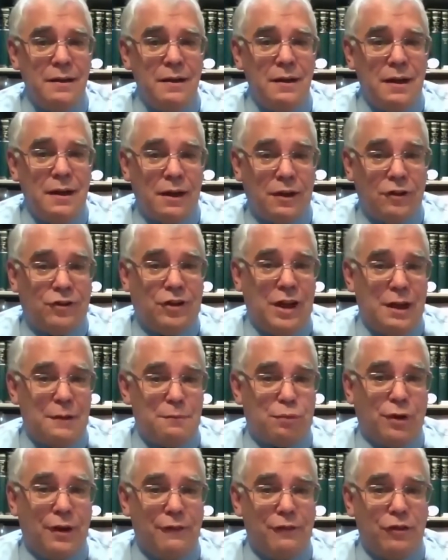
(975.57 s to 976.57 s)
because he had
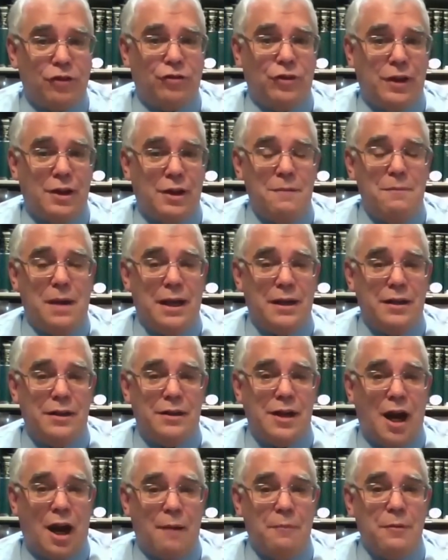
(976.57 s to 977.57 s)
previously commanded
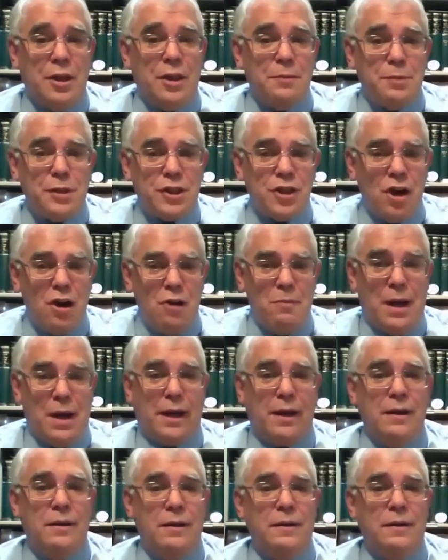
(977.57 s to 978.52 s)
the Army of the Potomac.